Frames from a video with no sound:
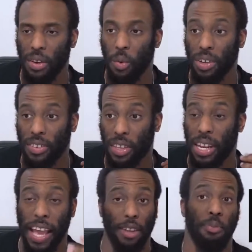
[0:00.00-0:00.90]
it was the
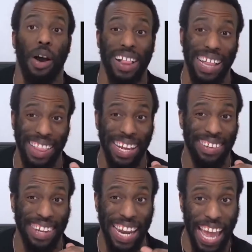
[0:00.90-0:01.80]
next part that I think
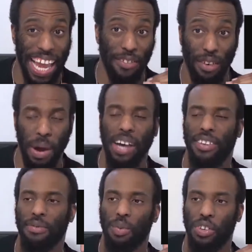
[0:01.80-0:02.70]
is a negative and a
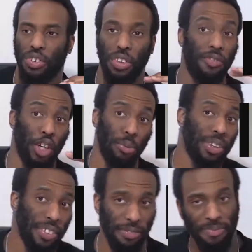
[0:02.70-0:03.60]
positive, which is the
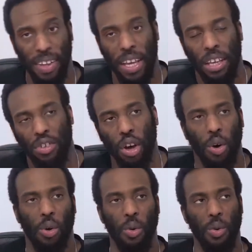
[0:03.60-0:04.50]
verbiage.
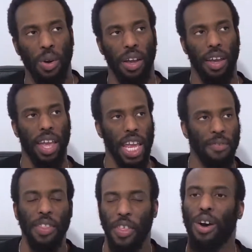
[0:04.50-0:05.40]
So
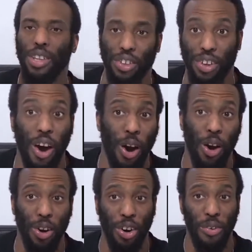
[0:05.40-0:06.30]
even though this is
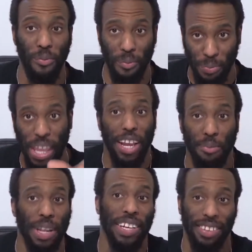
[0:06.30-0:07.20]
all taking
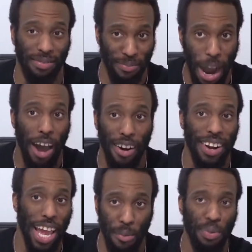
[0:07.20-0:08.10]
place modern
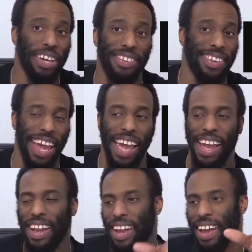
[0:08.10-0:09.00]
day, present
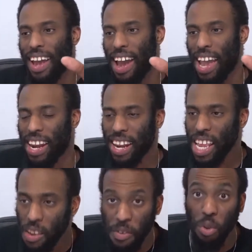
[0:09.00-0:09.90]
day, and
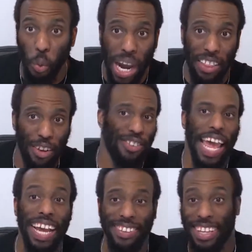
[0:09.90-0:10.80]
even the way they're
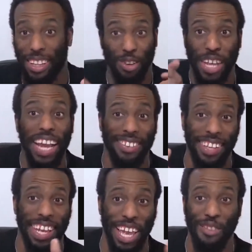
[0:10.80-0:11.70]

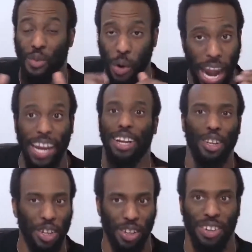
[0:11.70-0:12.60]
texting in
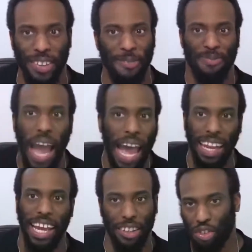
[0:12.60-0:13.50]
regular
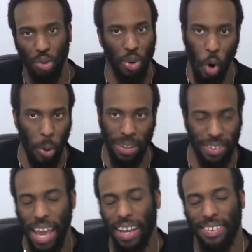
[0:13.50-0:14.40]
dialect that you would normally
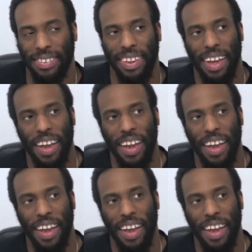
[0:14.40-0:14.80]
text.